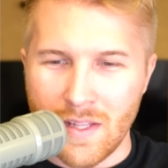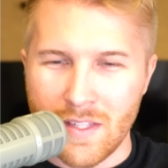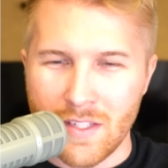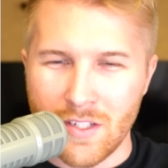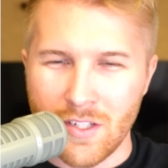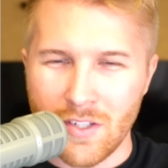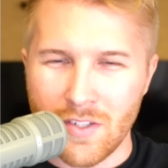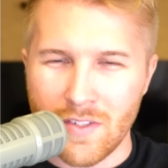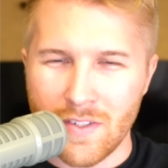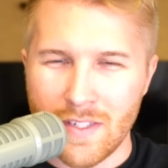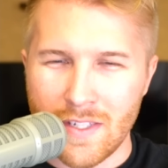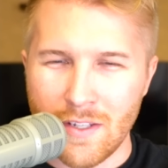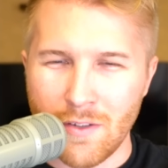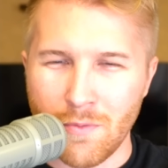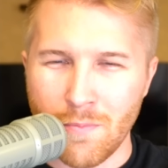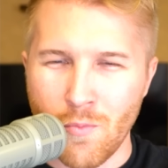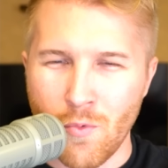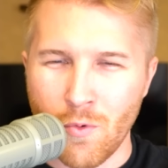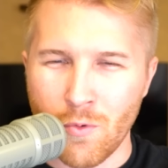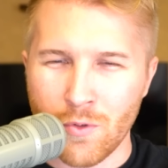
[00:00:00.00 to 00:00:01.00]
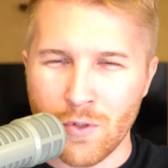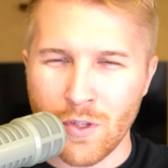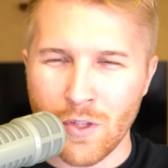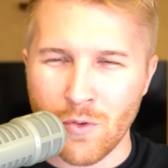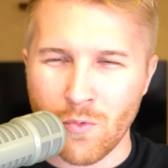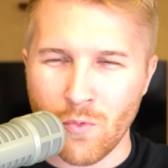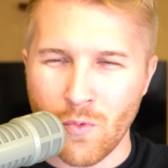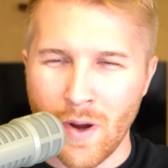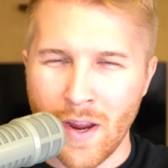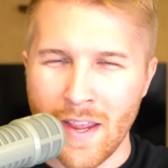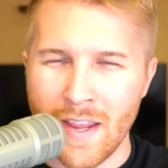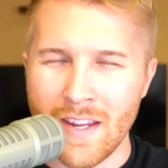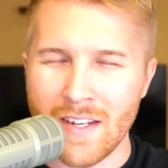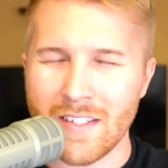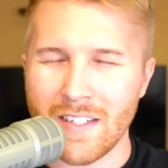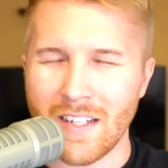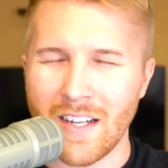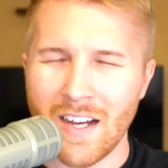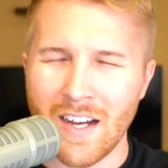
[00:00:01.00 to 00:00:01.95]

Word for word: It's just still more to the right.